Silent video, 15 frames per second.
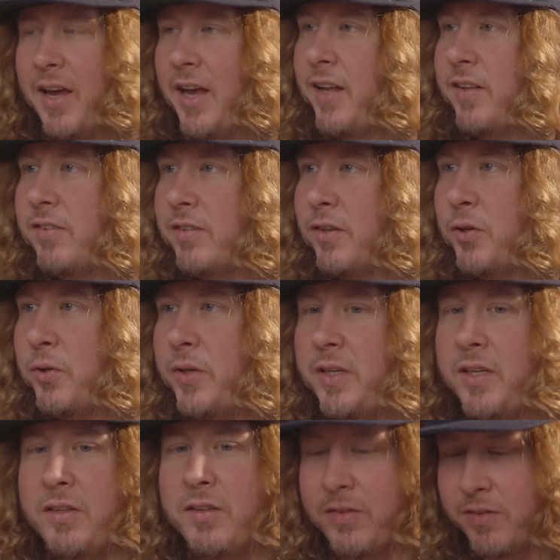And so
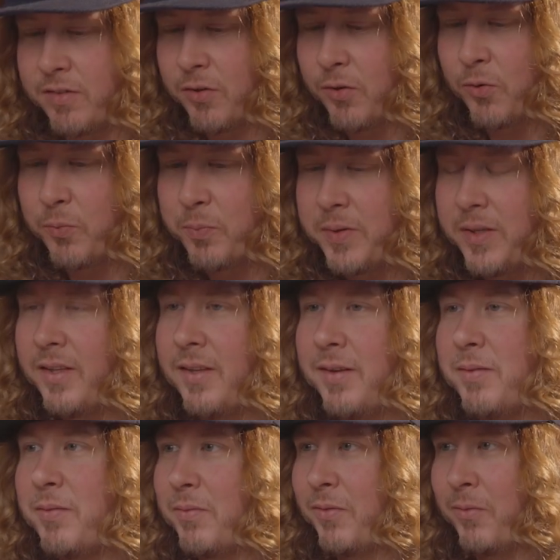he told me that
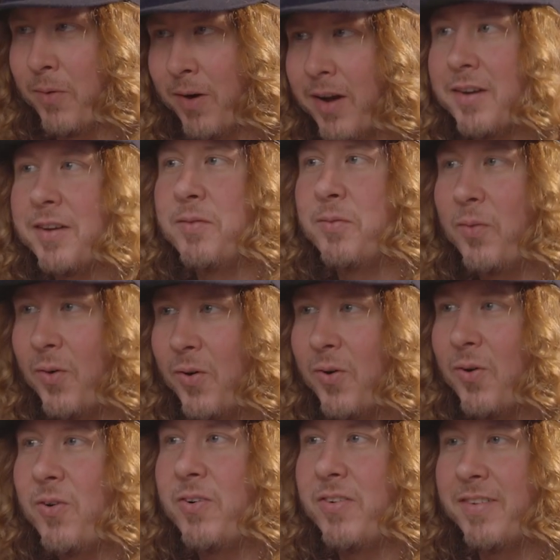rock and
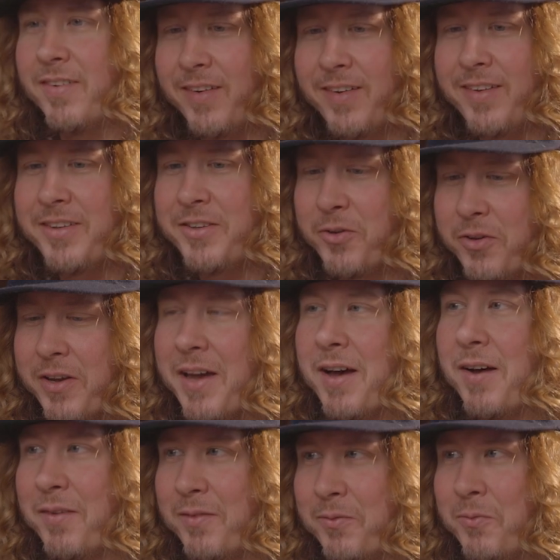roll, you
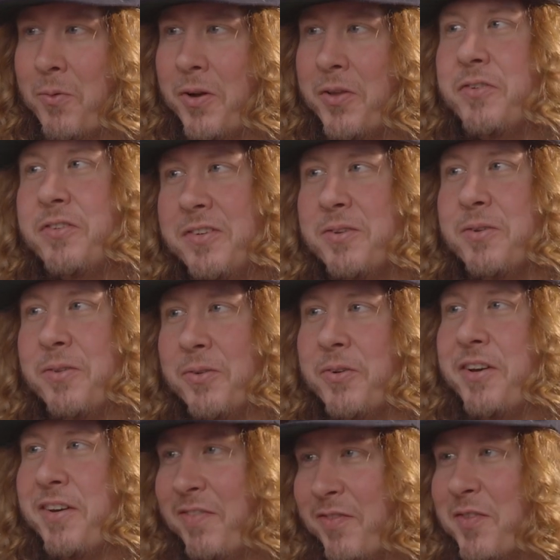count 1, 2,
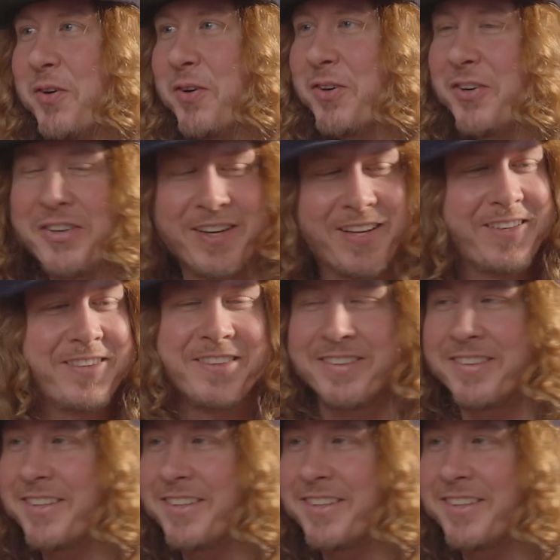3, 4, and do